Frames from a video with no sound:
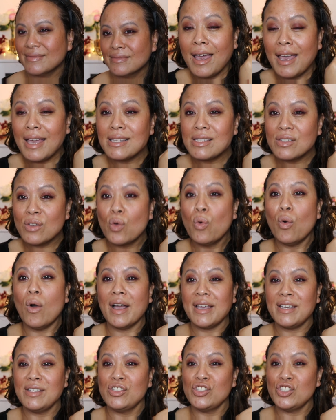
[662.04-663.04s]
It's
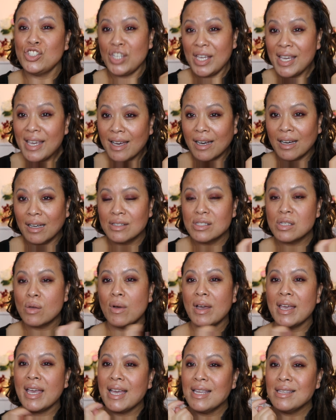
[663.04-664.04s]
quite sheer, so
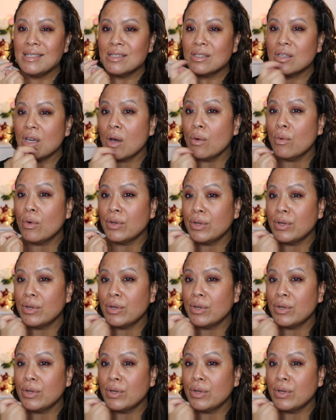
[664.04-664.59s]
I had to go